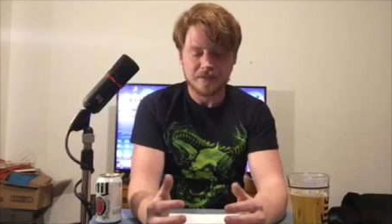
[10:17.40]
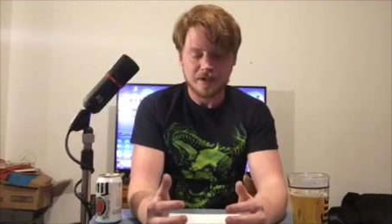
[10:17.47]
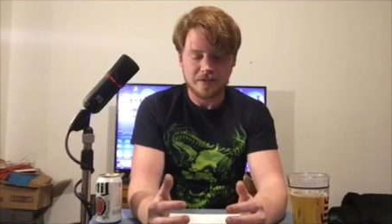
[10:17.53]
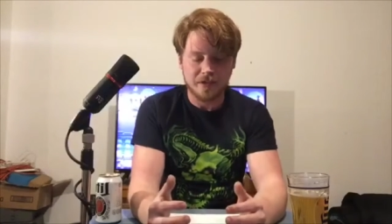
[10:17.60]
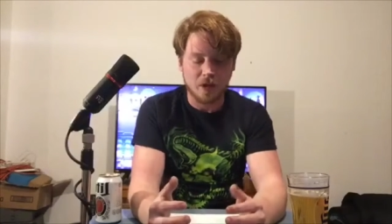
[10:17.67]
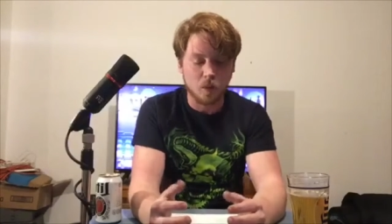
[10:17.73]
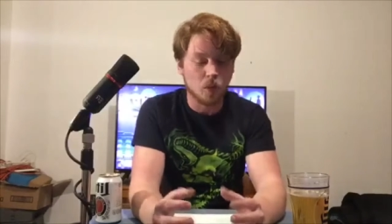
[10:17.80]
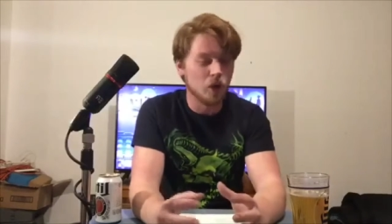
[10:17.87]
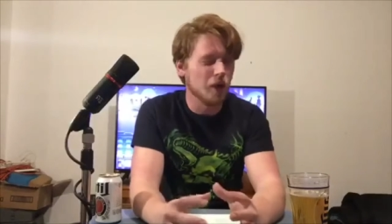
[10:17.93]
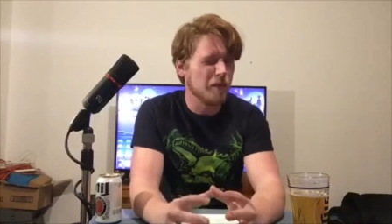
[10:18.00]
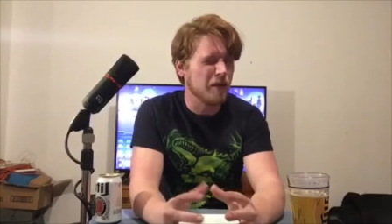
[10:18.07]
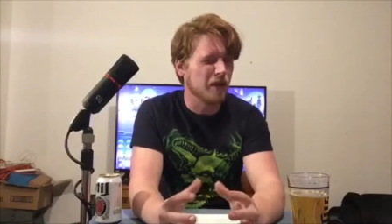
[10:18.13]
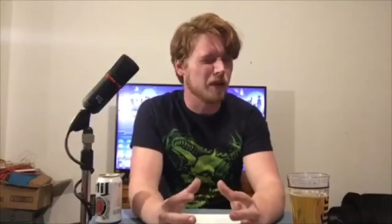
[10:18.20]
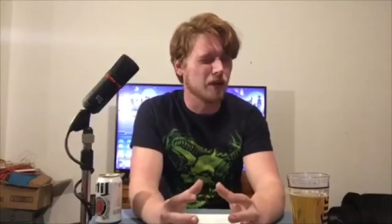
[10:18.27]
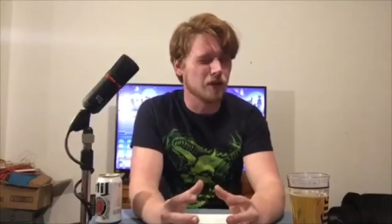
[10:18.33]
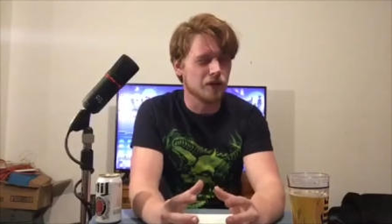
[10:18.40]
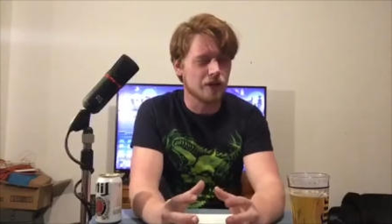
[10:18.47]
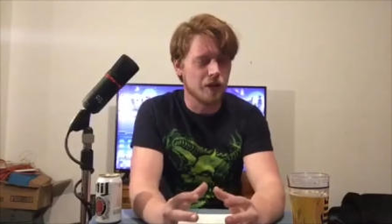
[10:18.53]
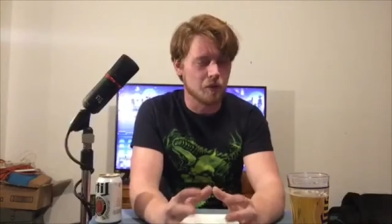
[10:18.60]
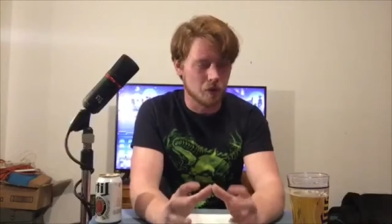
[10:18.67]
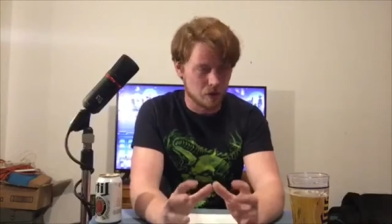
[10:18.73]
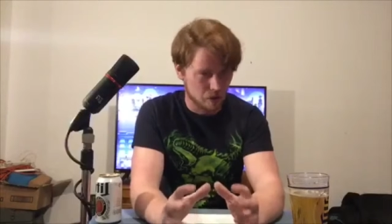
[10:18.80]
they were
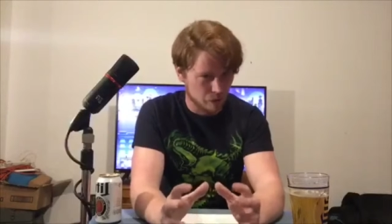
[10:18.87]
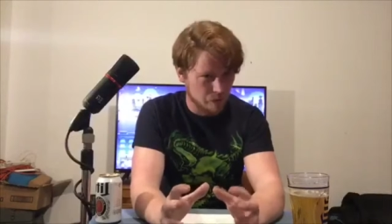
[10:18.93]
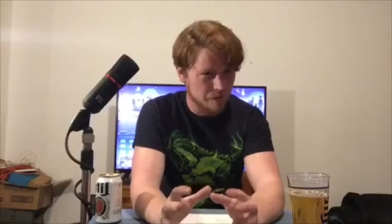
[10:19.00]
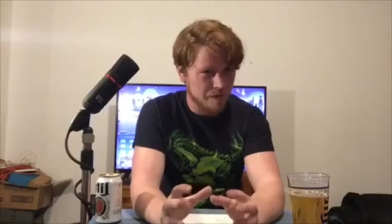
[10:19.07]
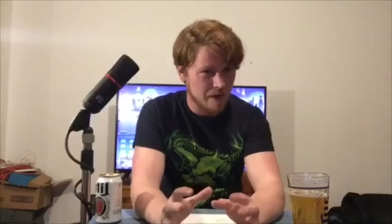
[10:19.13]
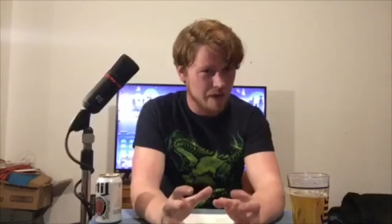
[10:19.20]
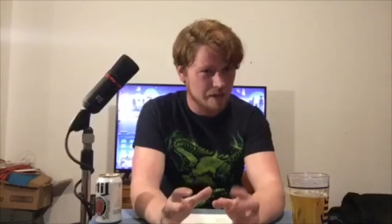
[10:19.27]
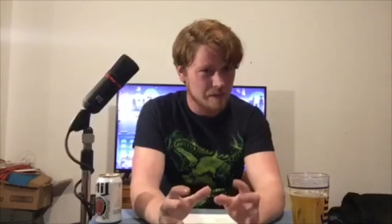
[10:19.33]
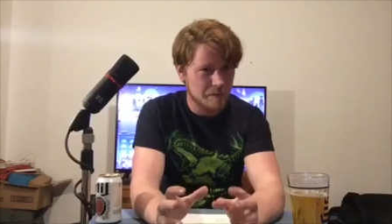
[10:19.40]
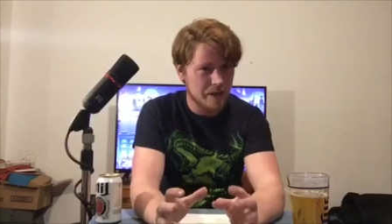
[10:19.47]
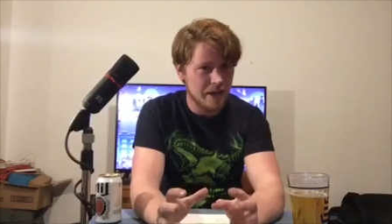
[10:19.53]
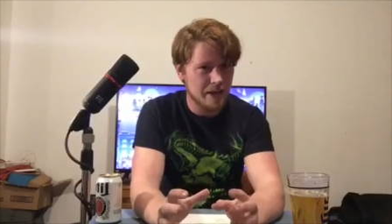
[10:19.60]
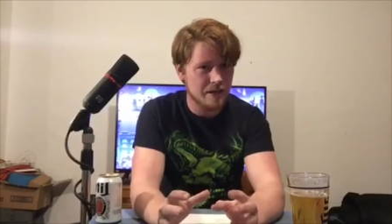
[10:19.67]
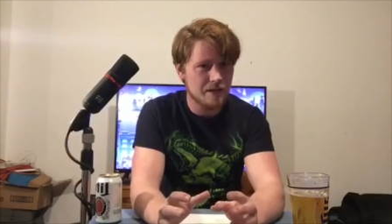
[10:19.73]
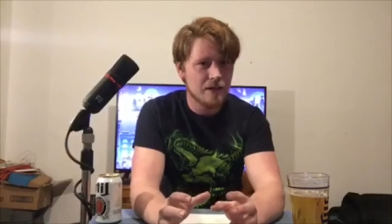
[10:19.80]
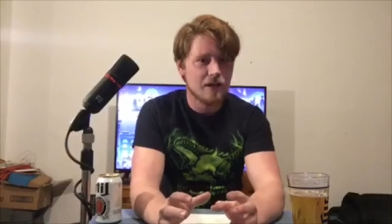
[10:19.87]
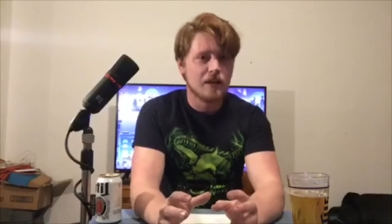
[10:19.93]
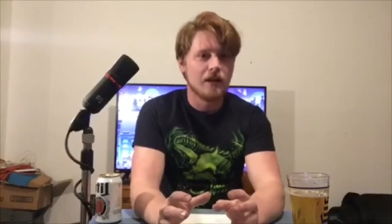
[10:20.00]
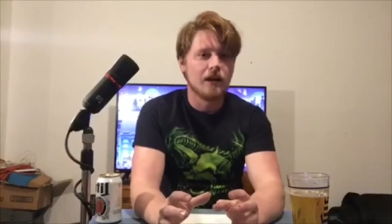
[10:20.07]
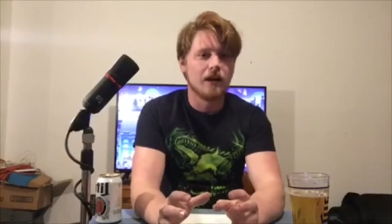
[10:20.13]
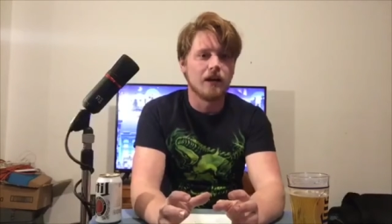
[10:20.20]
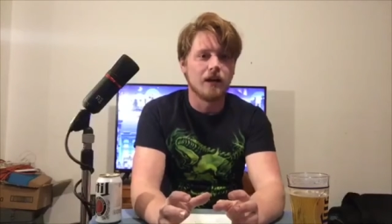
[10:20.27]
glorifying the band
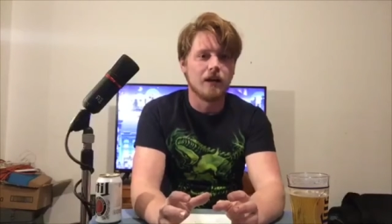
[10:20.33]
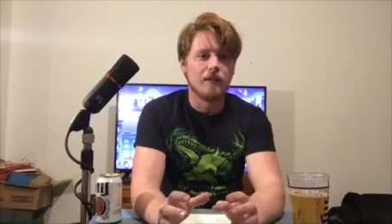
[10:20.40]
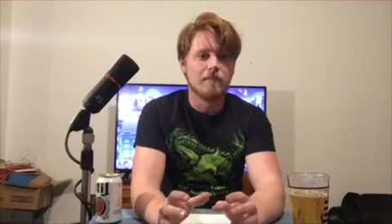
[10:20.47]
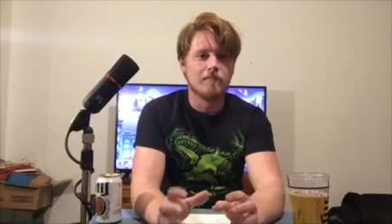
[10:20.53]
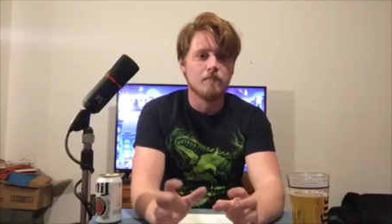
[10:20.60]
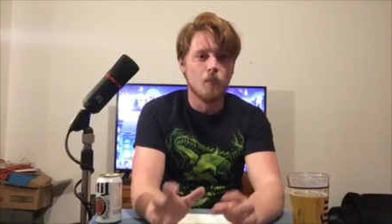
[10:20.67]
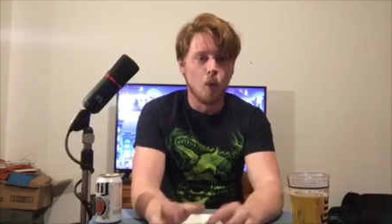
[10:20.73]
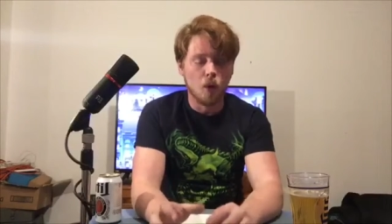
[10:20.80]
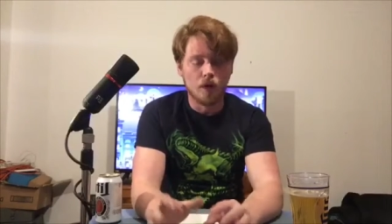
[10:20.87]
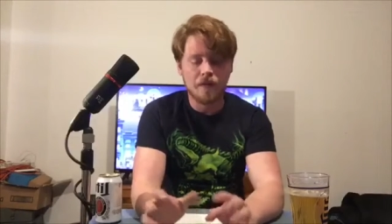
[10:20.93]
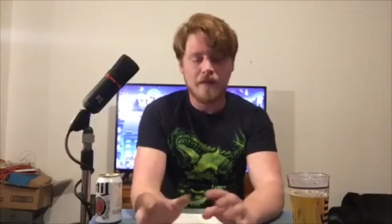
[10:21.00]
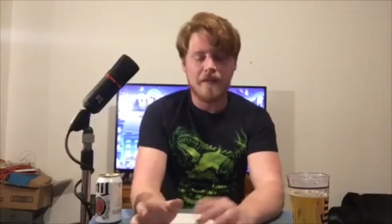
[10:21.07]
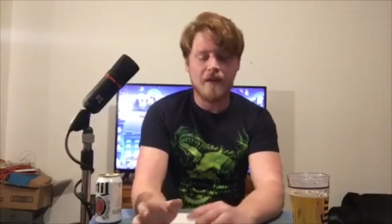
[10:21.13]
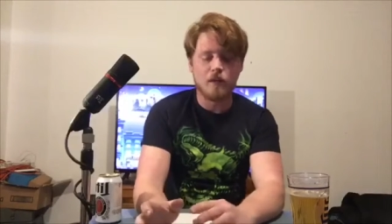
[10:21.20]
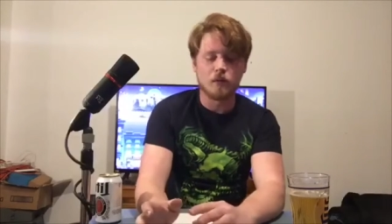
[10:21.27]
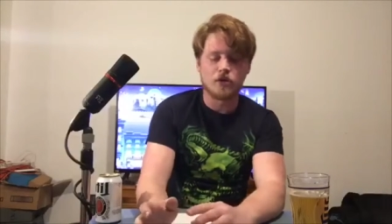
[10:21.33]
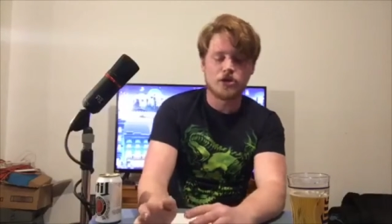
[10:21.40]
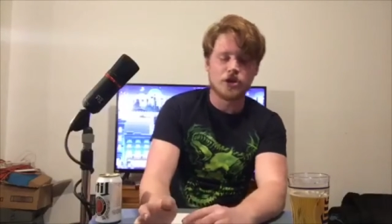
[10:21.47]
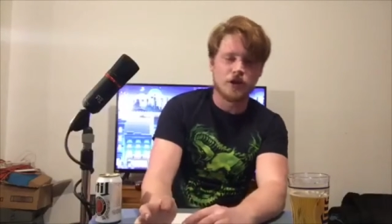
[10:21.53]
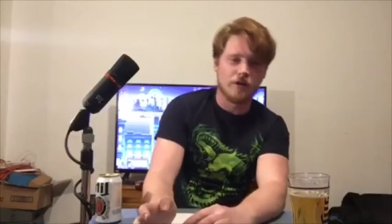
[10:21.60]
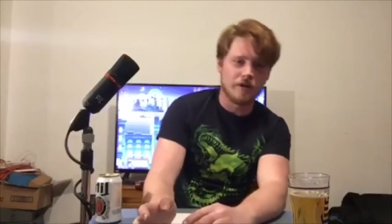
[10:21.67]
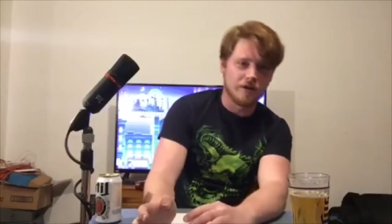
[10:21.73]
more than they were
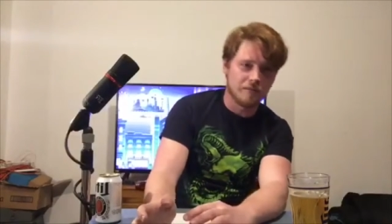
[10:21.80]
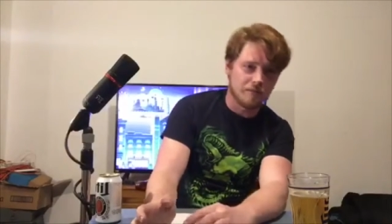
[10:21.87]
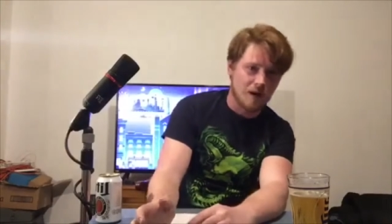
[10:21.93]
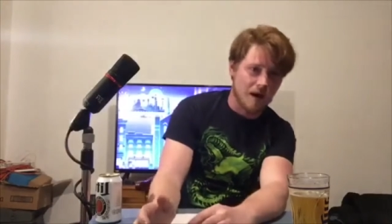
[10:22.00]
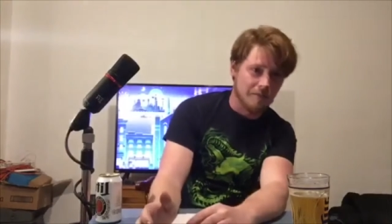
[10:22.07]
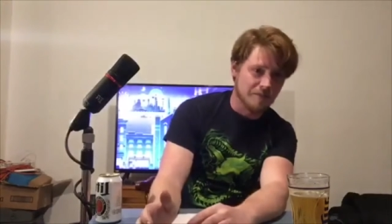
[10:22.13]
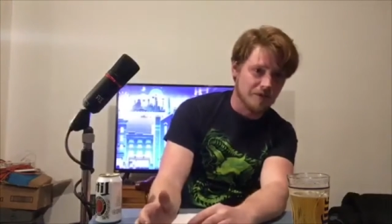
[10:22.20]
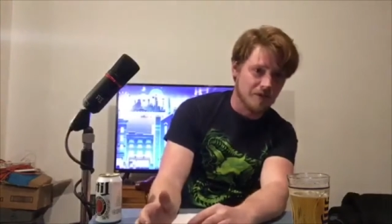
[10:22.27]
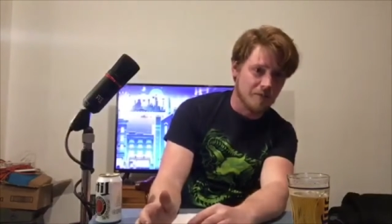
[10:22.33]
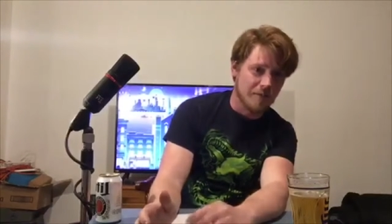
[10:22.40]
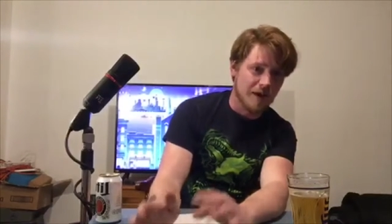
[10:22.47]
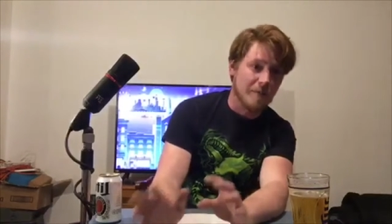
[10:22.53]
showing the problems of the band.